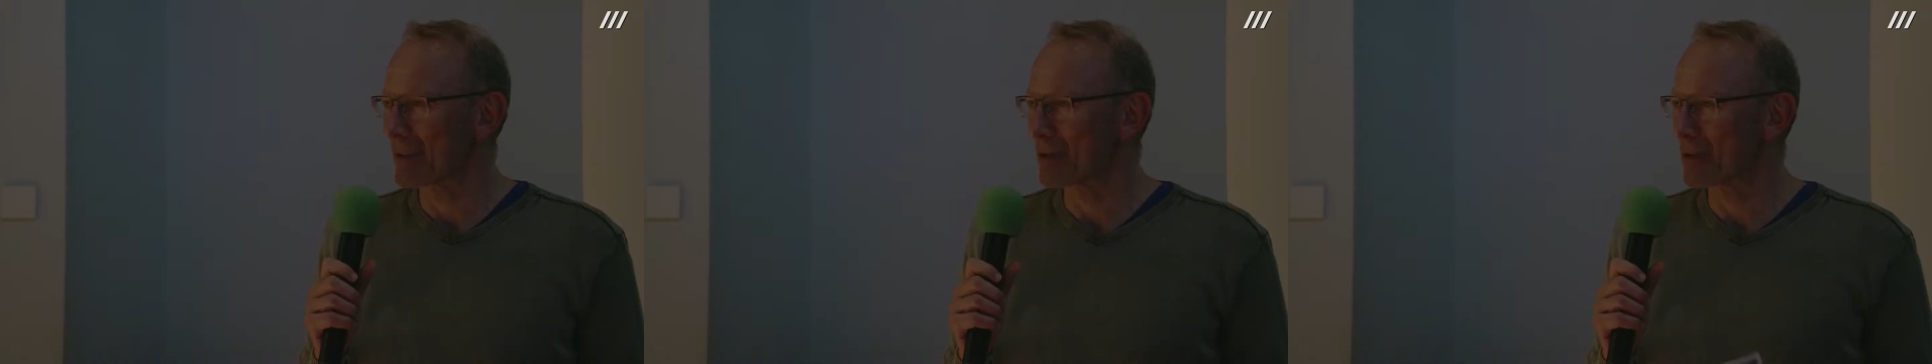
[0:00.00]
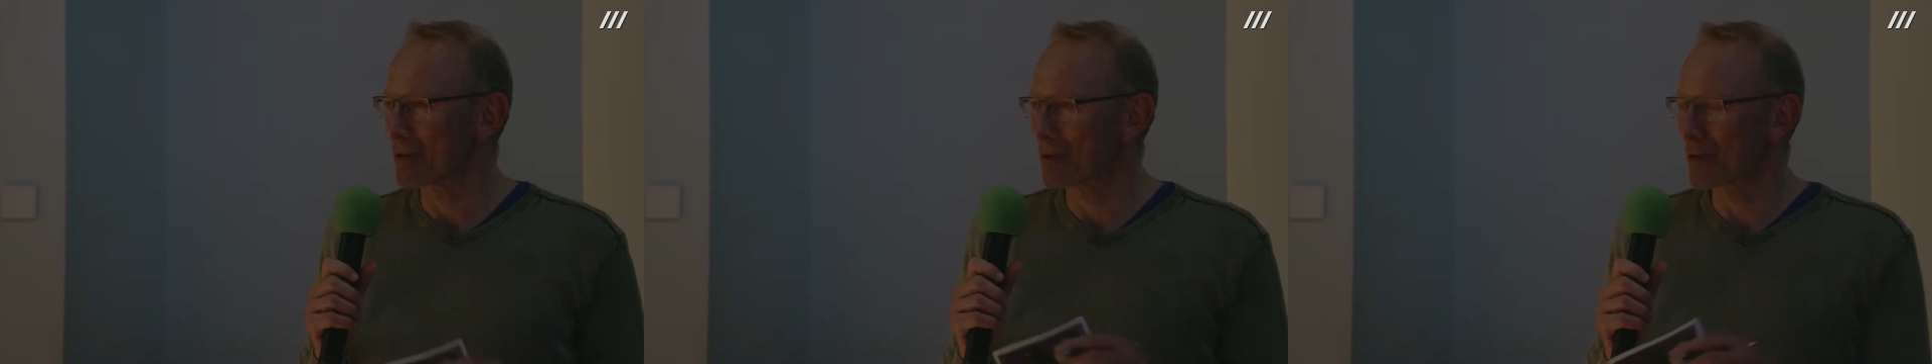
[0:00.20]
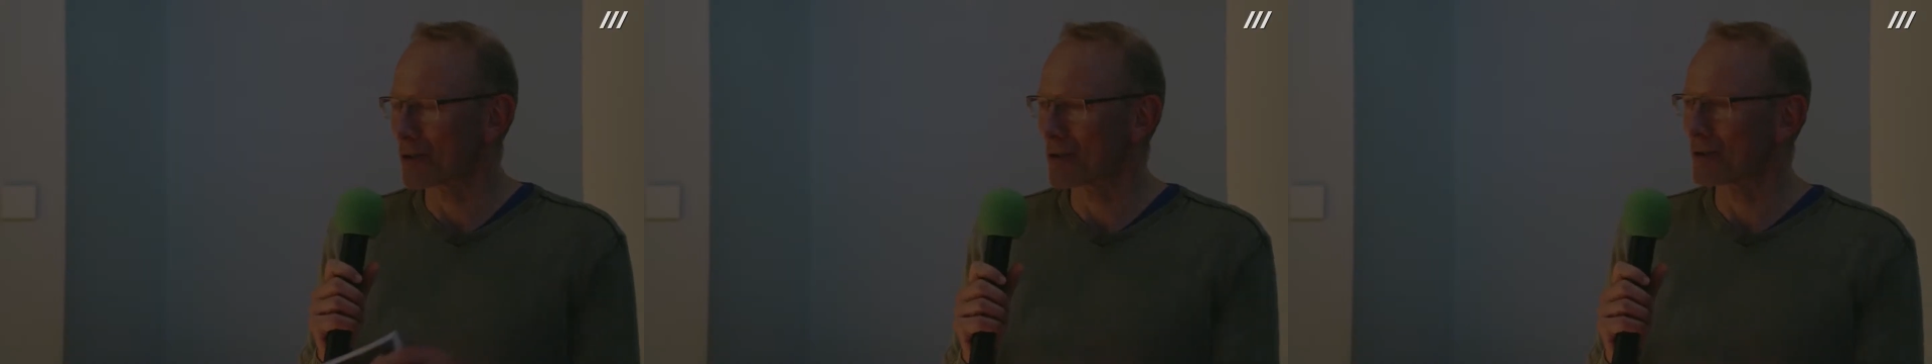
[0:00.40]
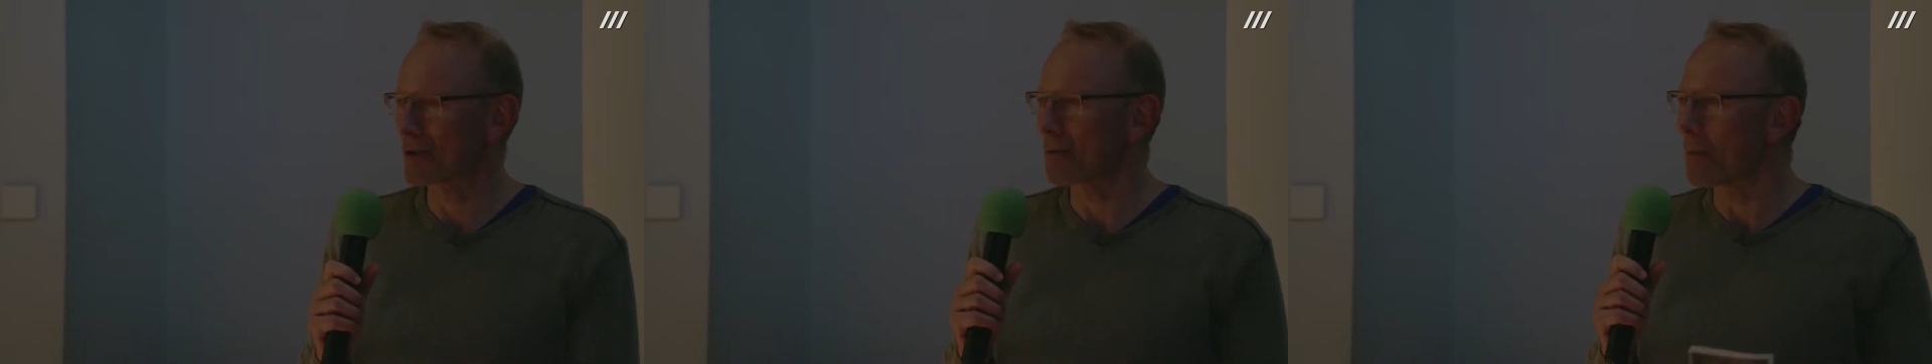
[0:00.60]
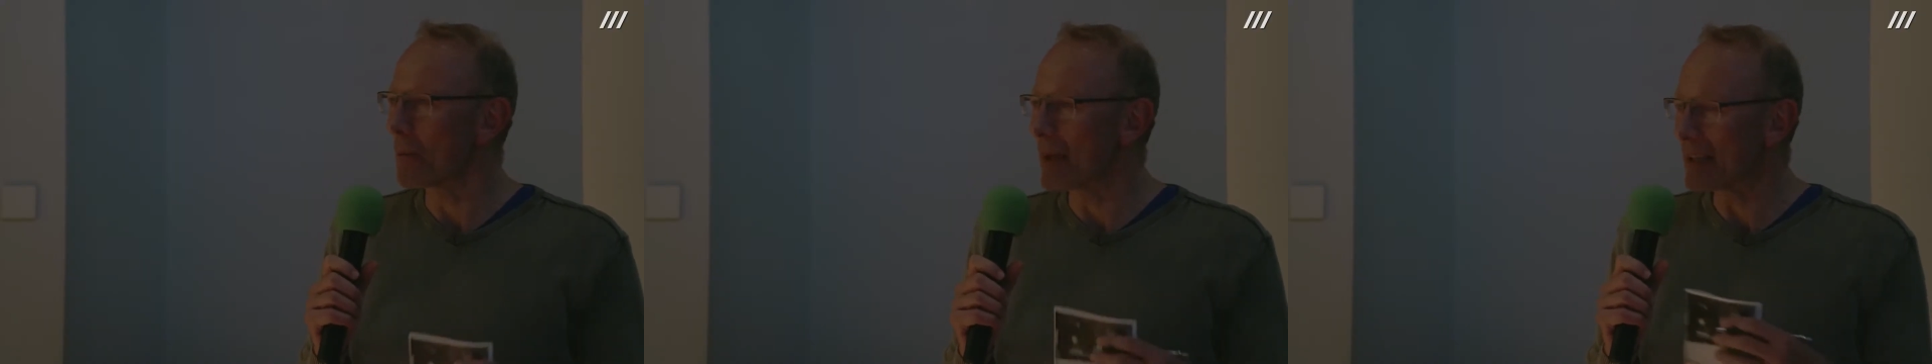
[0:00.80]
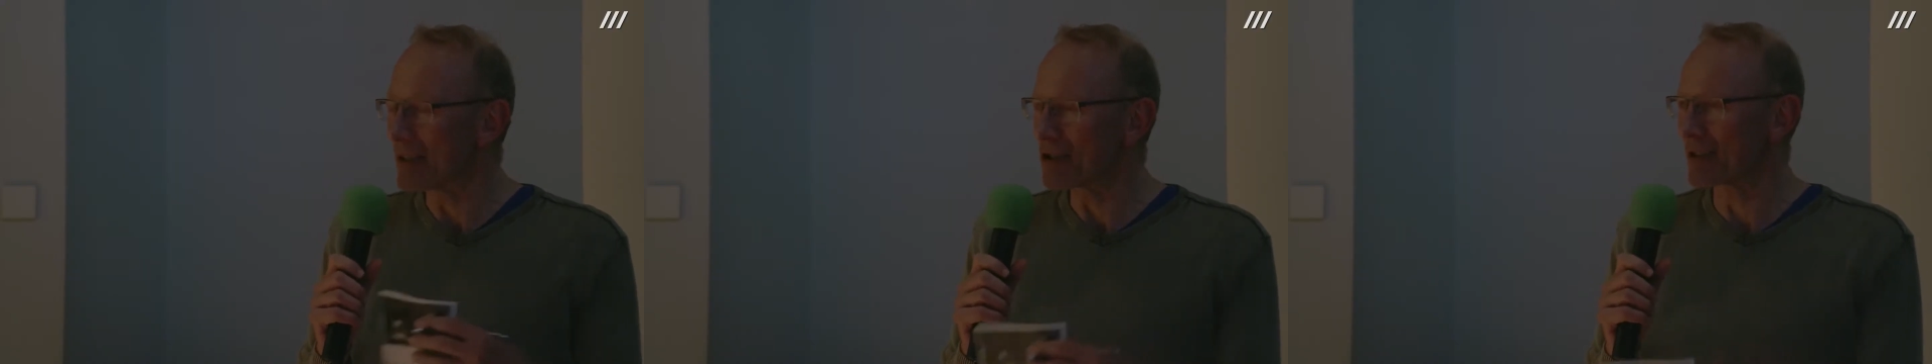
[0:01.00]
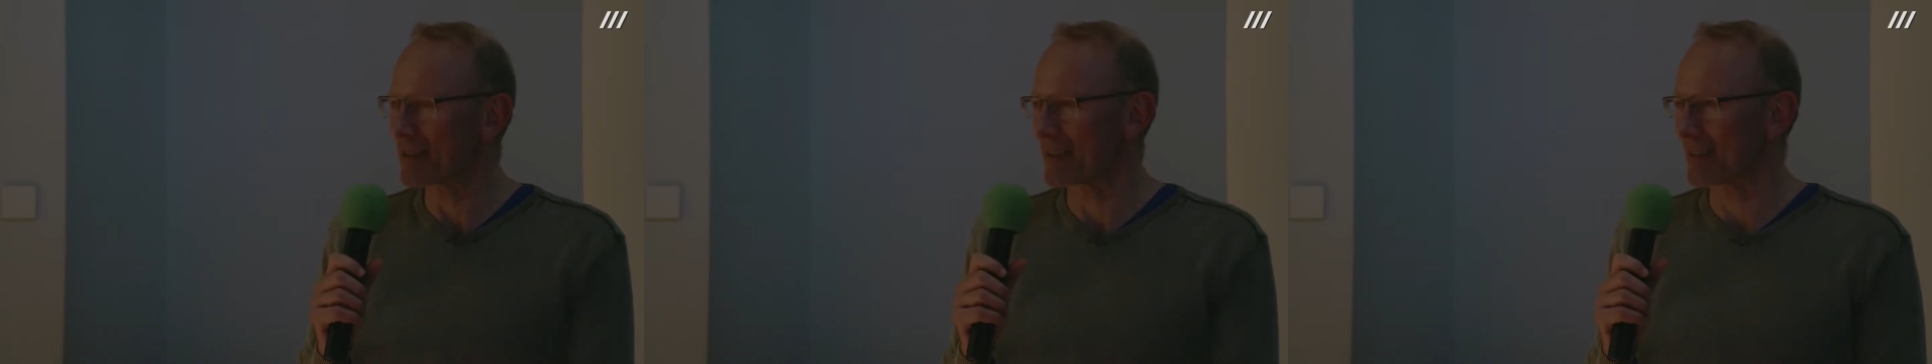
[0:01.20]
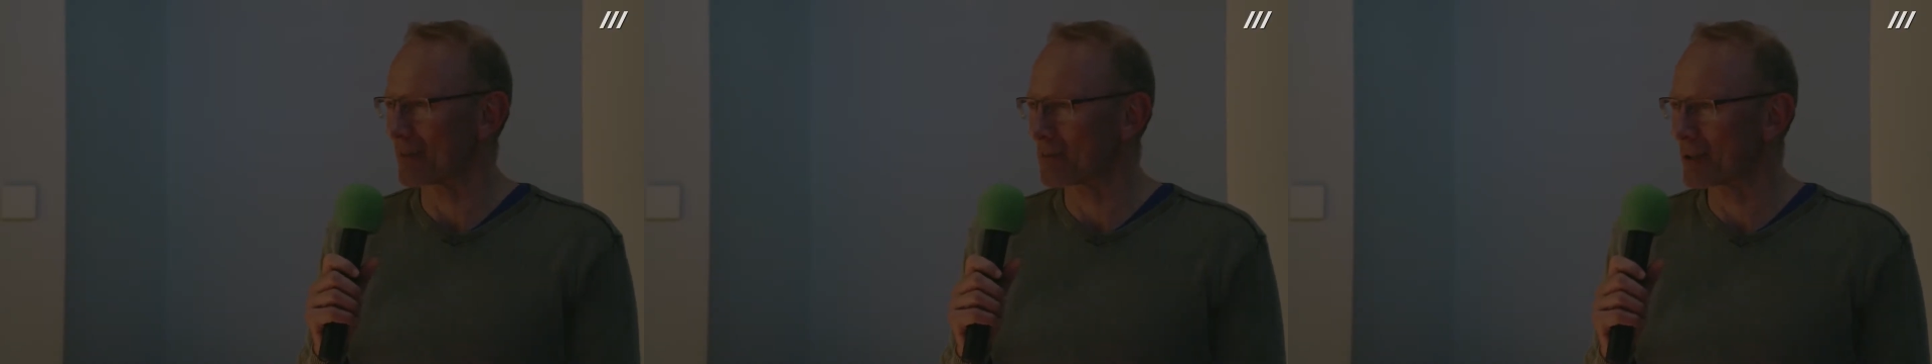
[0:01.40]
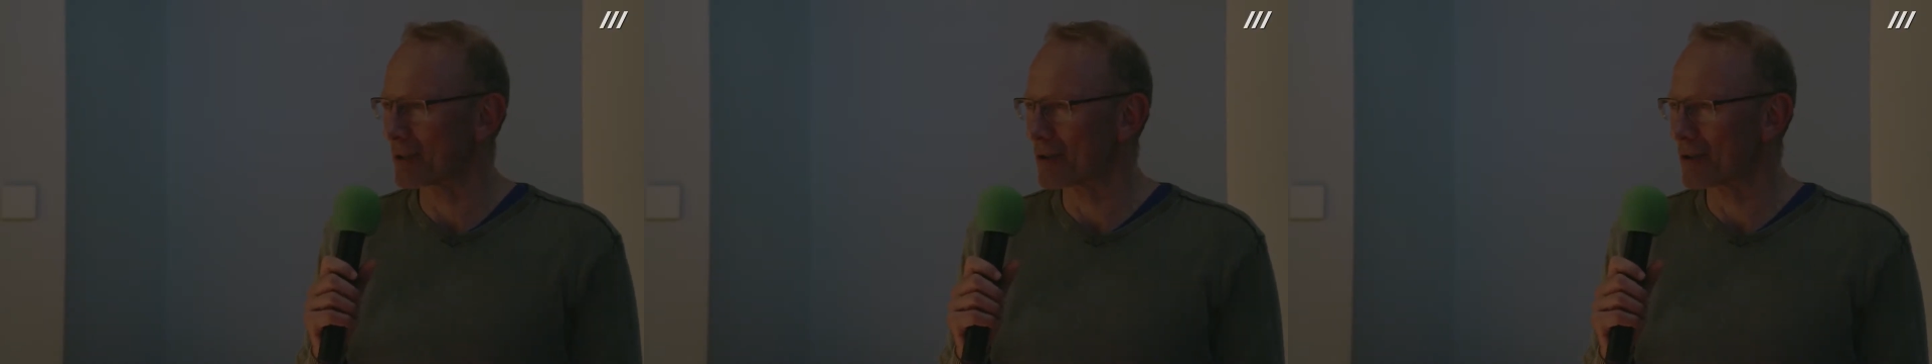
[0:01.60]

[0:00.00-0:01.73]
I